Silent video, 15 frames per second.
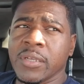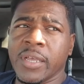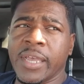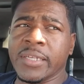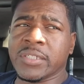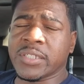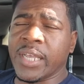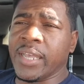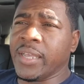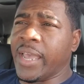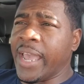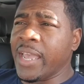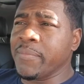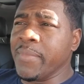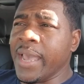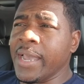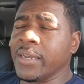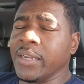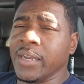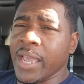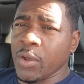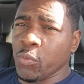and say a man
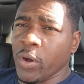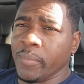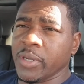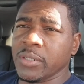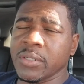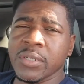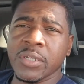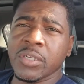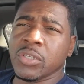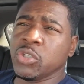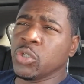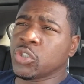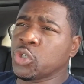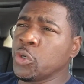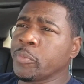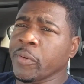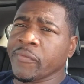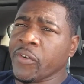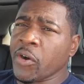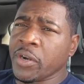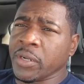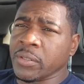and a woman, you're too
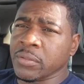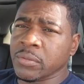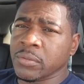perverted.